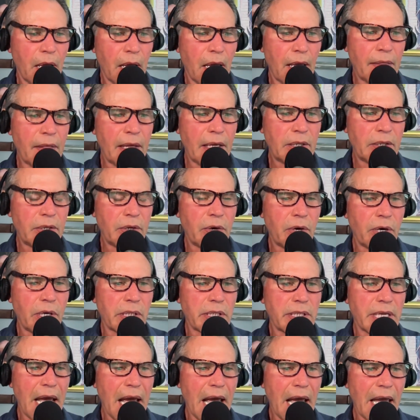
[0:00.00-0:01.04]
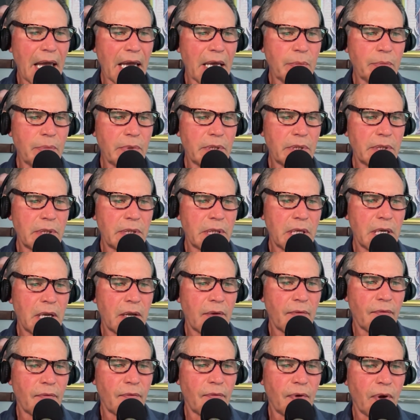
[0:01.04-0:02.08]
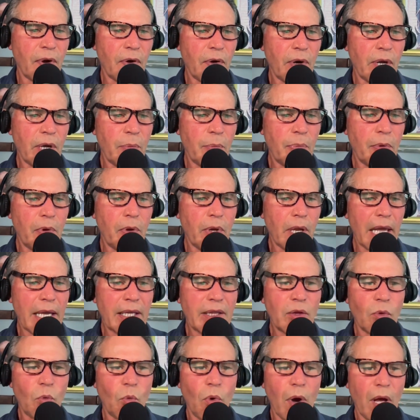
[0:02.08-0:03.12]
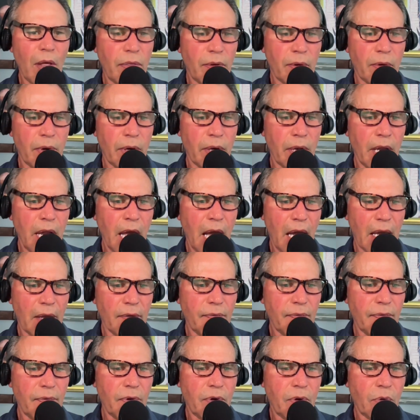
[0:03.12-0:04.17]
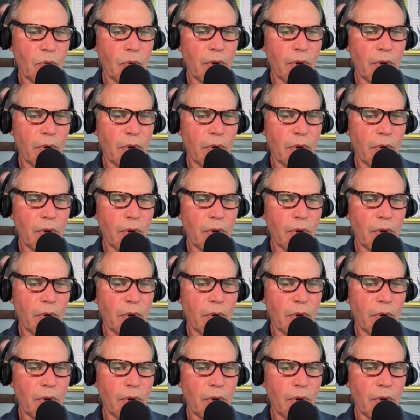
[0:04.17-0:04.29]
and that there are times variable like the weather in life,